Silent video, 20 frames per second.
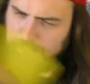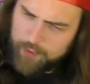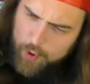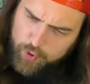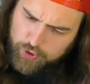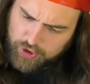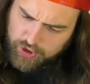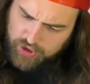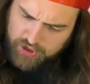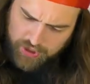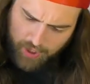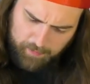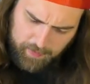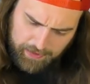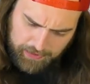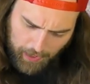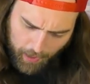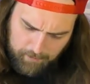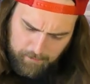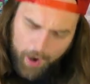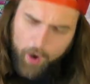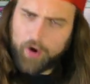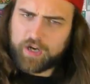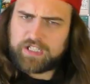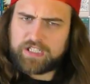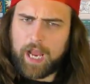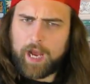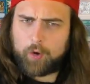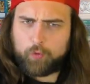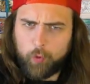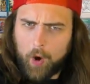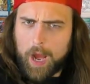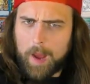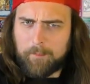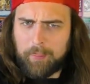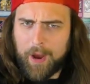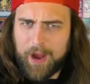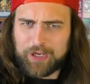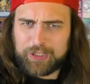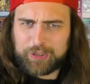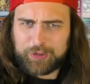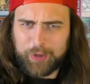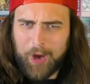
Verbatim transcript: fusion summon Chimeratech Rampage